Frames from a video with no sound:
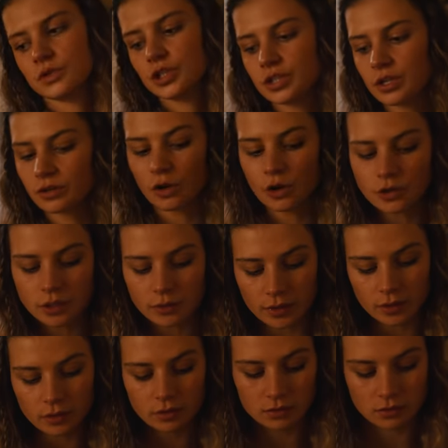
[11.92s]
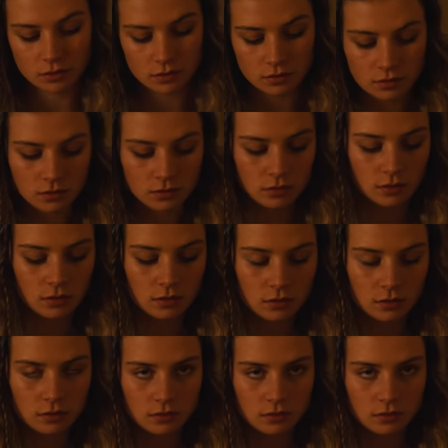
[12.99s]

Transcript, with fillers: She's not the only one. Huh?